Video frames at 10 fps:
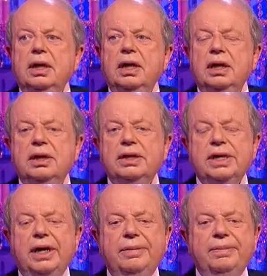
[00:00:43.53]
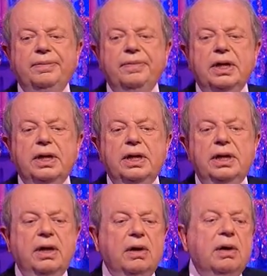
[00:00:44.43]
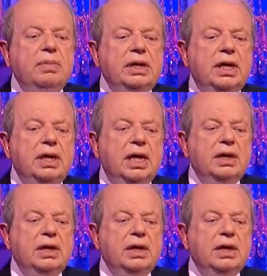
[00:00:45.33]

and no, I mean that's